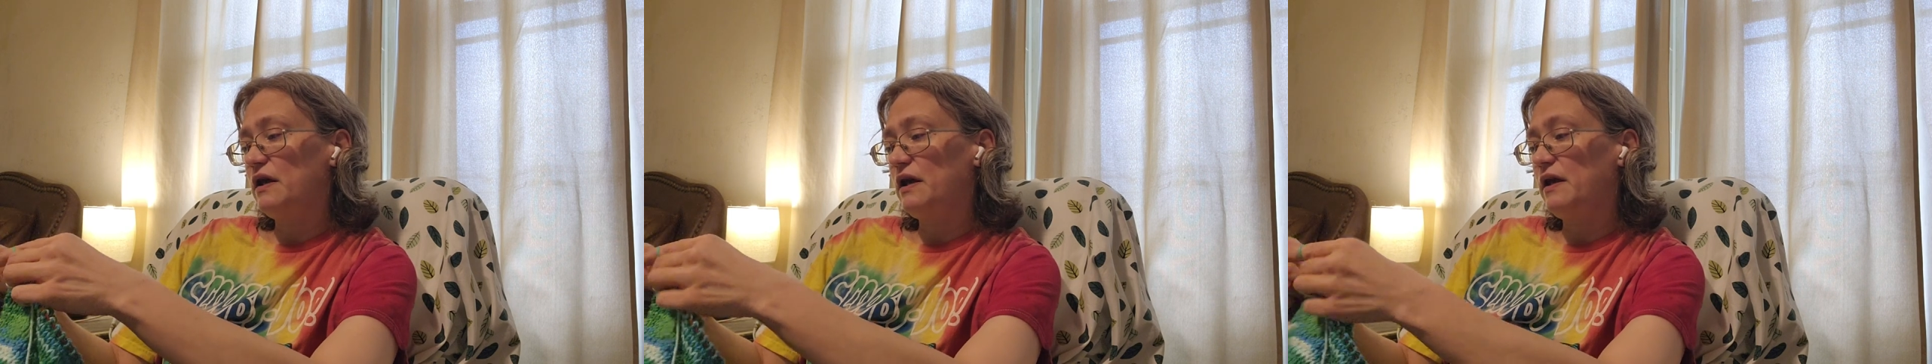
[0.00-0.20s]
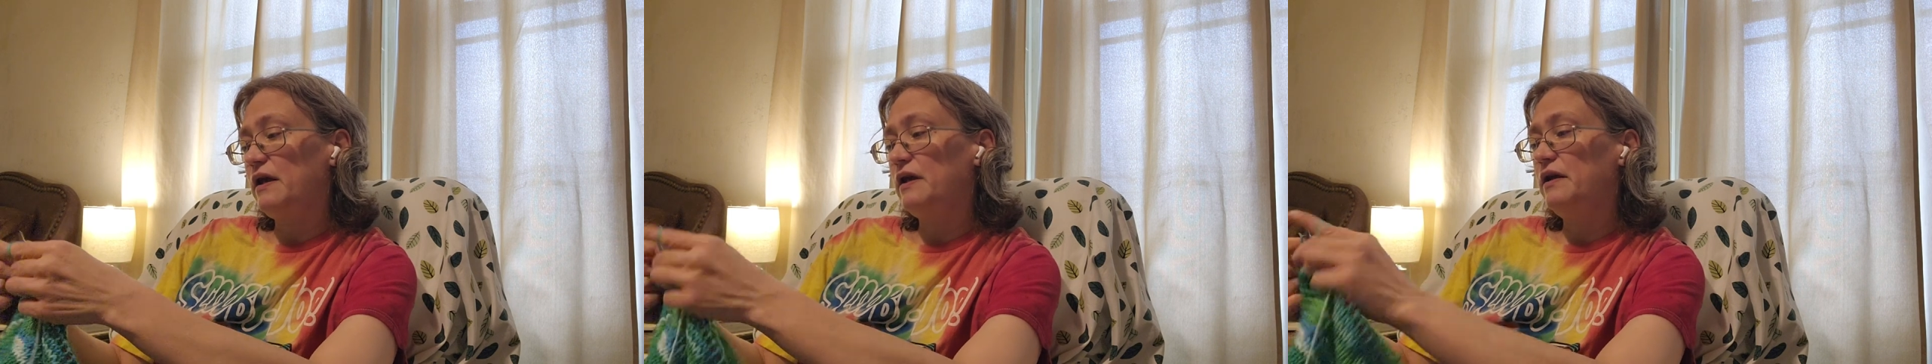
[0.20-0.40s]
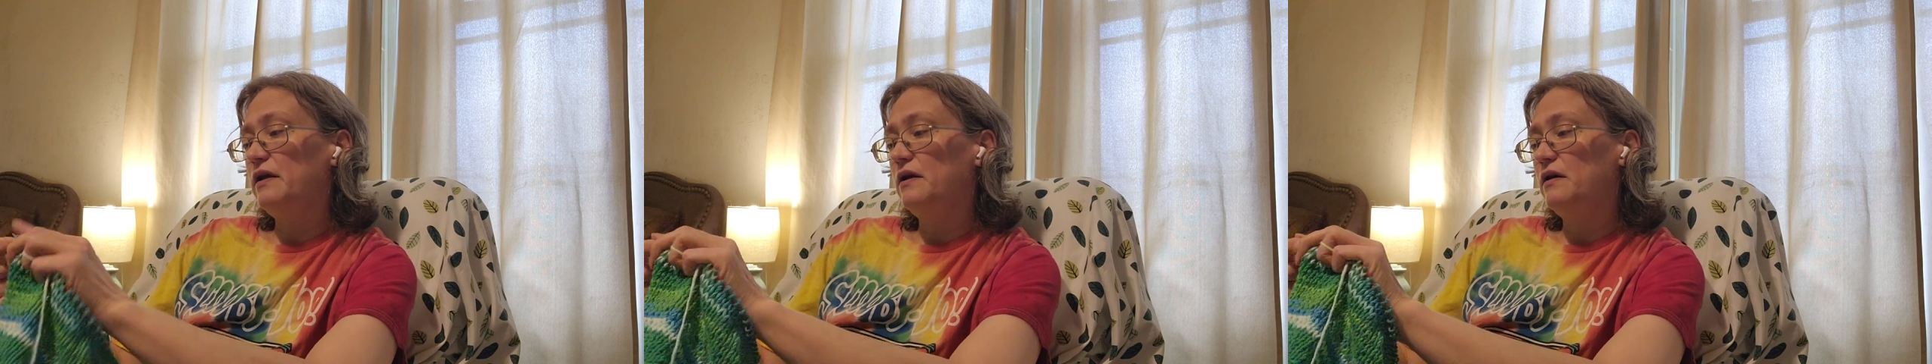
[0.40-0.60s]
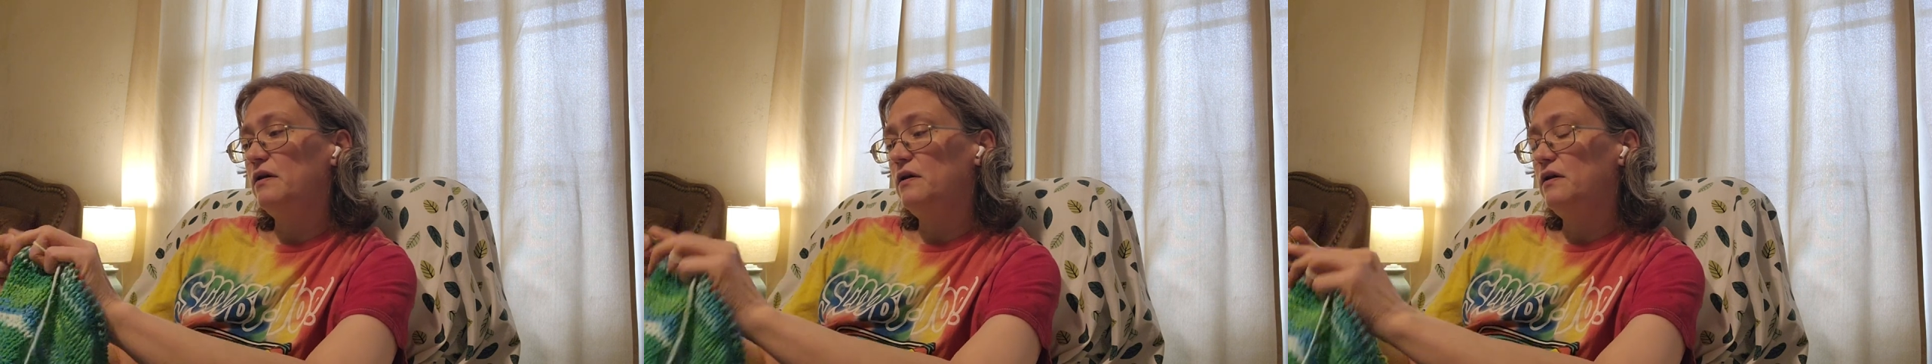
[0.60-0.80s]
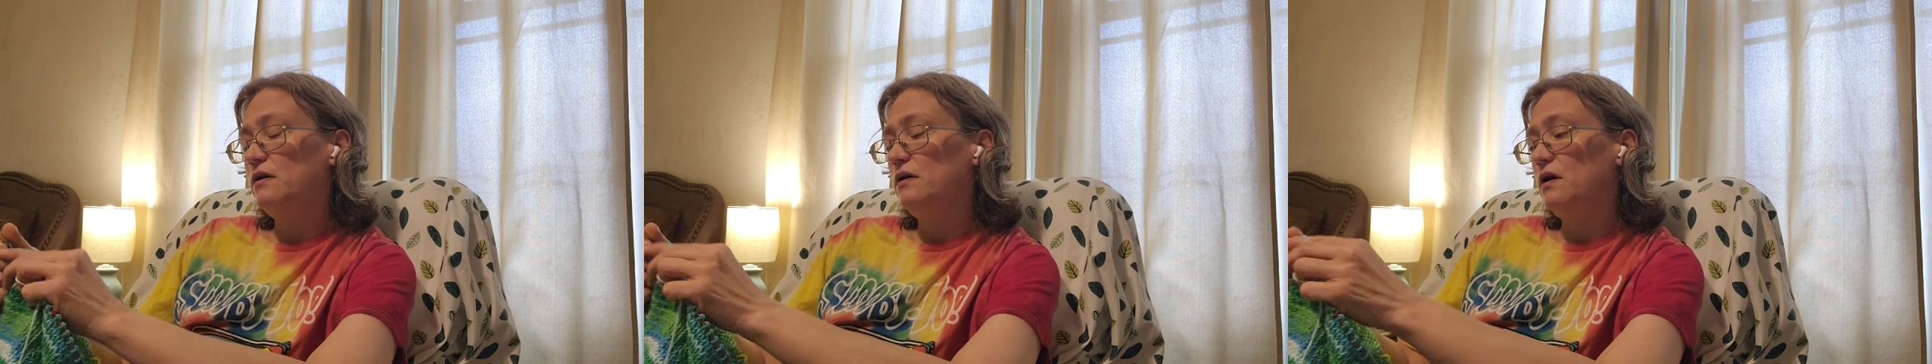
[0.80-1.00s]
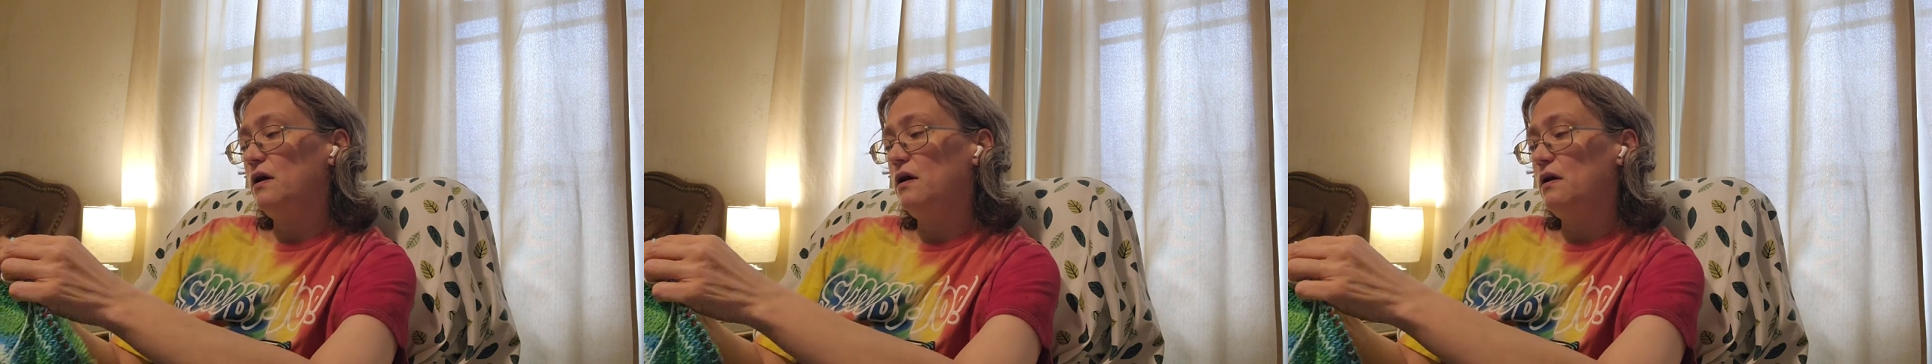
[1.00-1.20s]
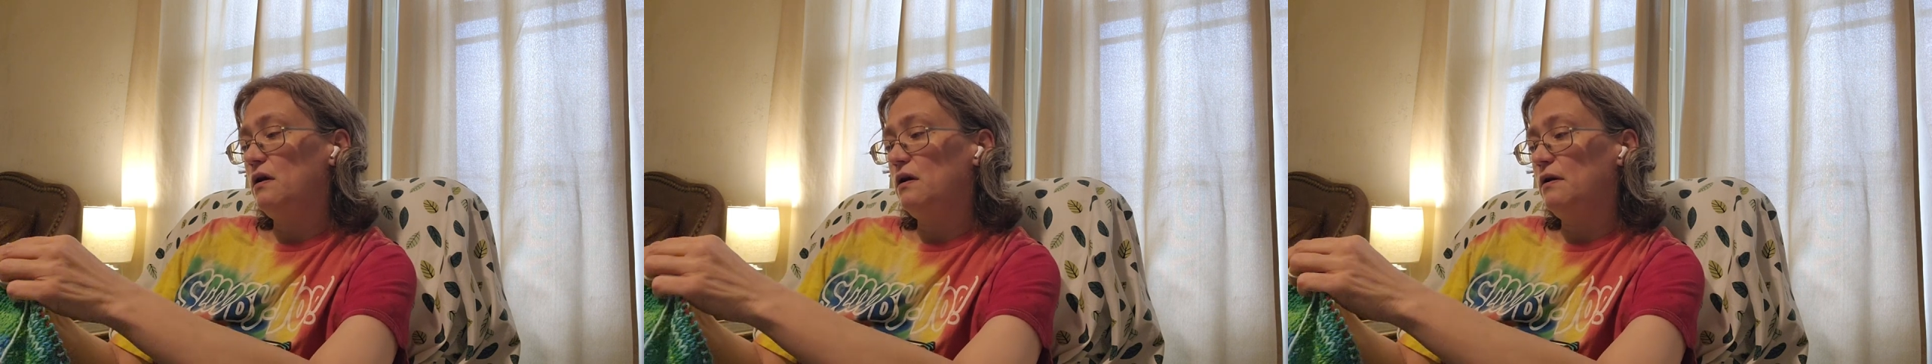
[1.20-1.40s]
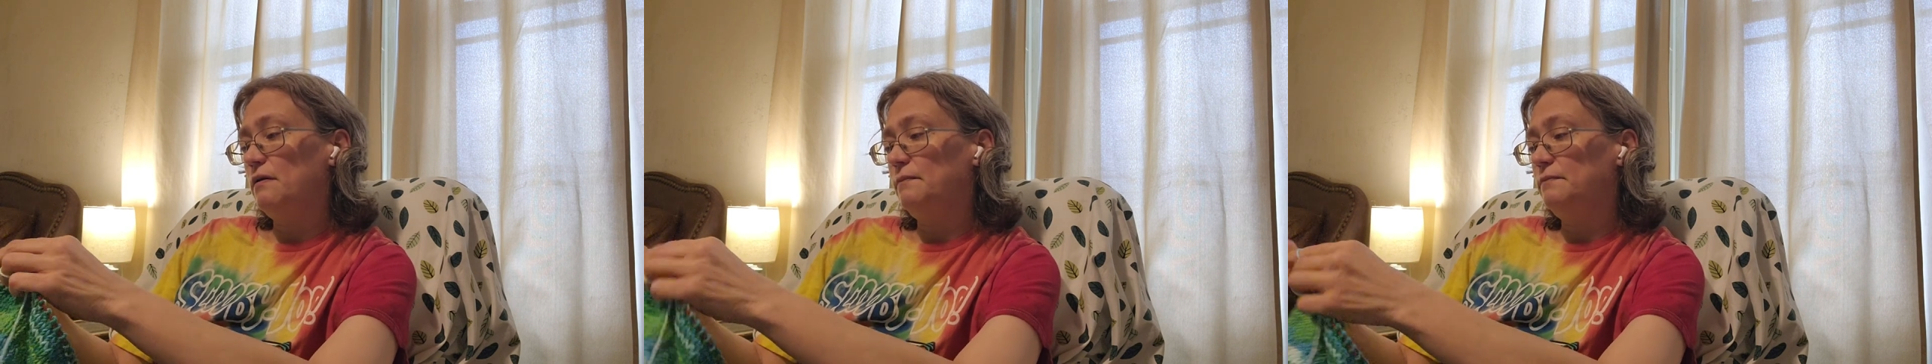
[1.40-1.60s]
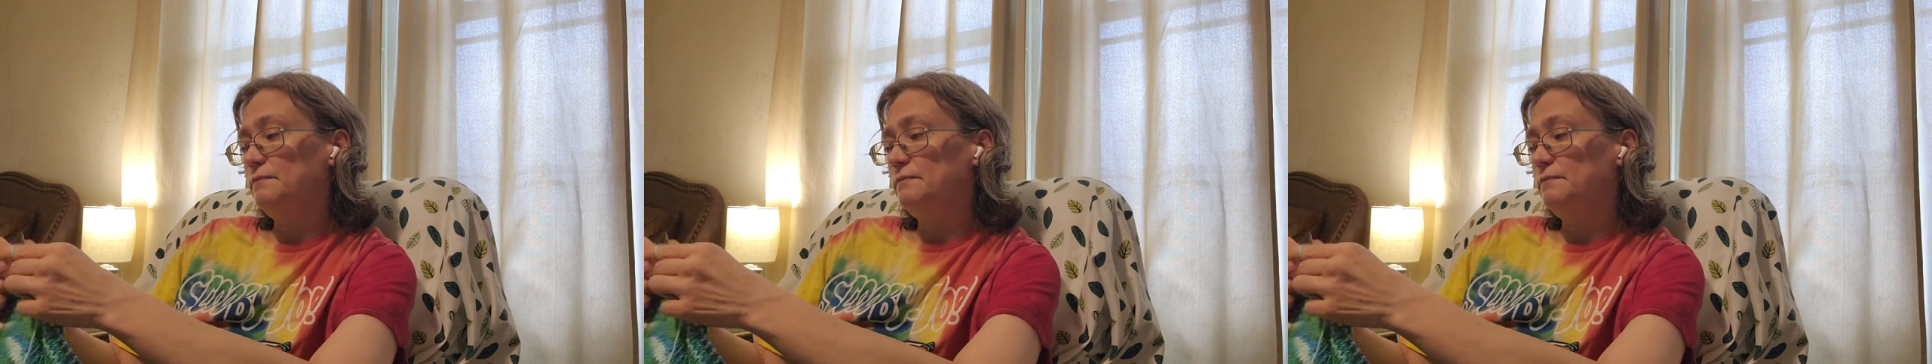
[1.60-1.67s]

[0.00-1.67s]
a uh,